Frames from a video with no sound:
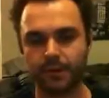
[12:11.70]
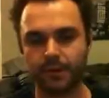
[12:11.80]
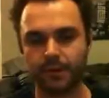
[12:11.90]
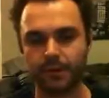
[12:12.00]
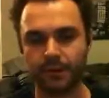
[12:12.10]

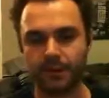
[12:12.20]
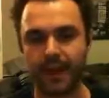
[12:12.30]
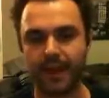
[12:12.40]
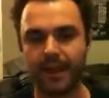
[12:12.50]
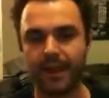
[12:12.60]
you
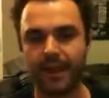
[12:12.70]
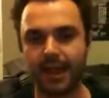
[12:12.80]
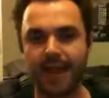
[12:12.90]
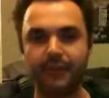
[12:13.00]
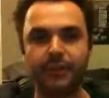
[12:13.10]
kind
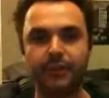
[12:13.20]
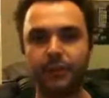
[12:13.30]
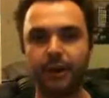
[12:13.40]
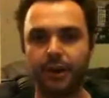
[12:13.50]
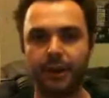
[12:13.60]
of have to
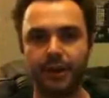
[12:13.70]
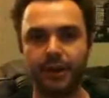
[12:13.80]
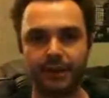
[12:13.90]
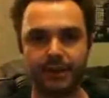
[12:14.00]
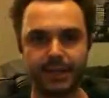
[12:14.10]
look at it in
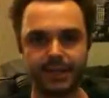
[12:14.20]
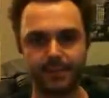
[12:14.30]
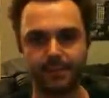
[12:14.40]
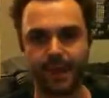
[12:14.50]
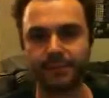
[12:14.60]
the context
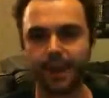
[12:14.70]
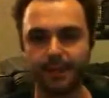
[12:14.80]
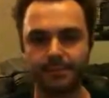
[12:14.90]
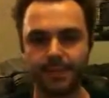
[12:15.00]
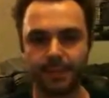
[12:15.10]
of the
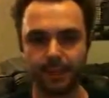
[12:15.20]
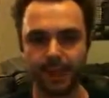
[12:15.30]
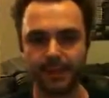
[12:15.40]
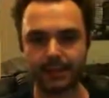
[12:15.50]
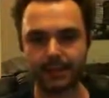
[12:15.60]
matchups that he
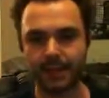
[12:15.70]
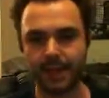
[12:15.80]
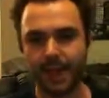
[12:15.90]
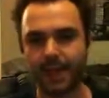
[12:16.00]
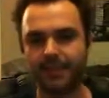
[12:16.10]
plays.
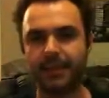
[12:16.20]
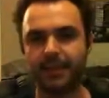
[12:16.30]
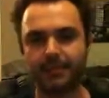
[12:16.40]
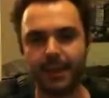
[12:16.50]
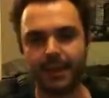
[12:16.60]
I think in
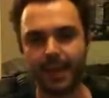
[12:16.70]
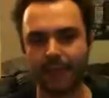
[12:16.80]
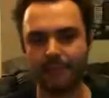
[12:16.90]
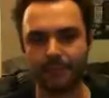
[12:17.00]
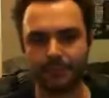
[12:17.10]
the
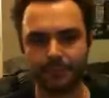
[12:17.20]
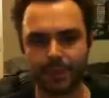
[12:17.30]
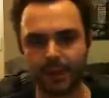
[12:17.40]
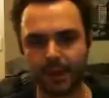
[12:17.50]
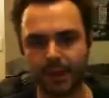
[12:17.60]
metagame,
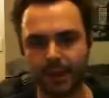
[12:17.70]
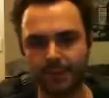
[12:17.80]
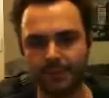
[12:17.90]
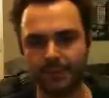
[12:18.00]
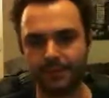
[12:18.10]

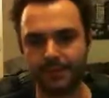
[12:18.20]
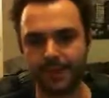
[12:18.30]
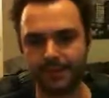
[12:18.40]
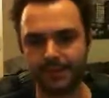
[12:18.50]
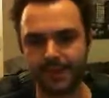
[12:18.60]

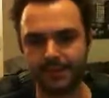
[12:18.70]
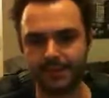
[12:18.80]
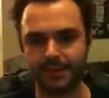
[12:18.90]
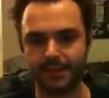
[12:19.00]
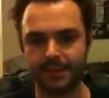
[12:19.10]
Dev
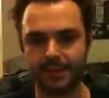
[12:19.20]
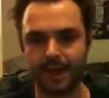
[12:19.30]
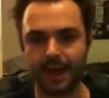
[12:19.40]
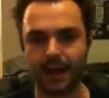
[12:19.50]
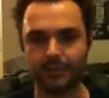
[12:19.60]
Scents
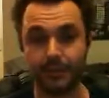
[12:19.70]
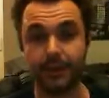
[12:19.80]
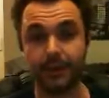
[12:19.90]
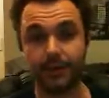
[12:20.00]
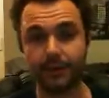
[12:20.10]
are
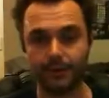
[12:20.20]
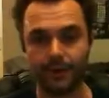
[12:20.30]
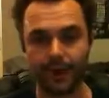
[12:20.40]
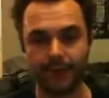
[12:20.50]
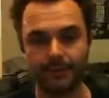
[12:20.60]
pretty good.
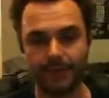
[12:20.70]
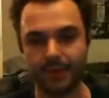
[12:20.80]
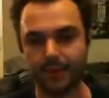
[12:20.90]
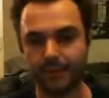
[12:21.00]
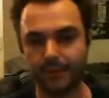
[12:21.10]

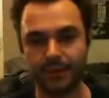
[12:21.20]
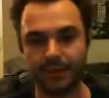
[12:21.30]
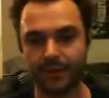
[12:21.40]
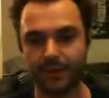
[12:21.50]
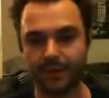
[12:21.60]
They're pretty
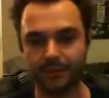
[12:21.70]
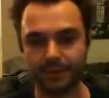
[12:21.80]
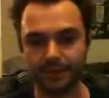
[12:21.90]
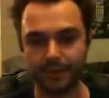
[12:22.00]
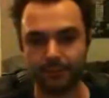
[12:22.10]

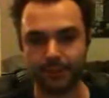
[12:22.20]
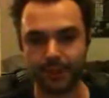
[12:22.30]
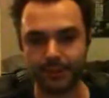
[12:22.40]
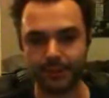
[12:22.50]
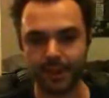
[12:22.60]
efficient in
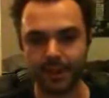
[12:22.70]
points.